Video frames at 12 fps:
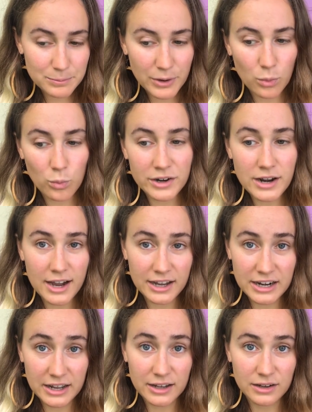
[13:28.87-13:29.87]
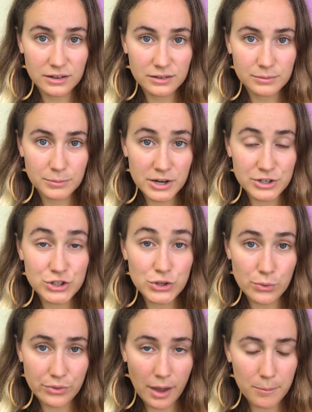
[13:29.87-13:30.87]
but we're not going to
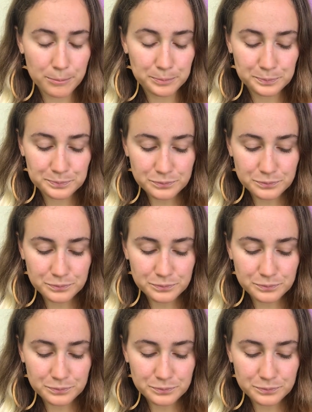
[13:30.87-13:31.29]
pursue them.